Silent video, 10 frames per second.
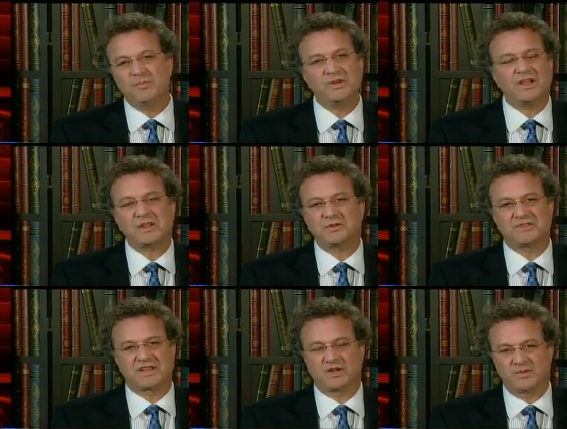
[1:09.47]
Bill, I don't
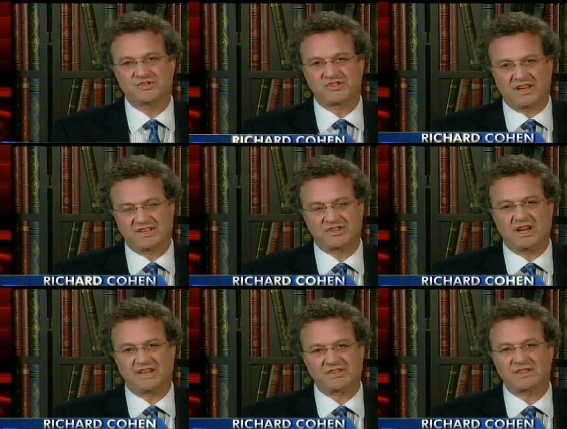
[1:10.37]
think it was just
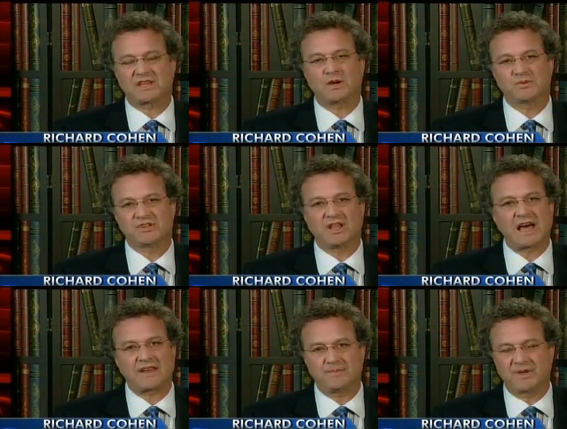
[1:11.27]
us. I think it was a
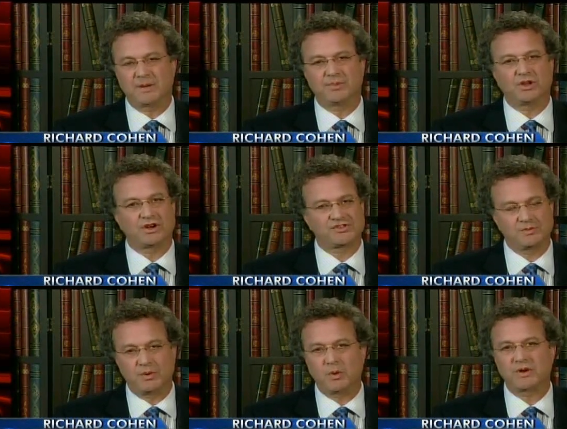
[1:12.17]
lot of people, our supporters,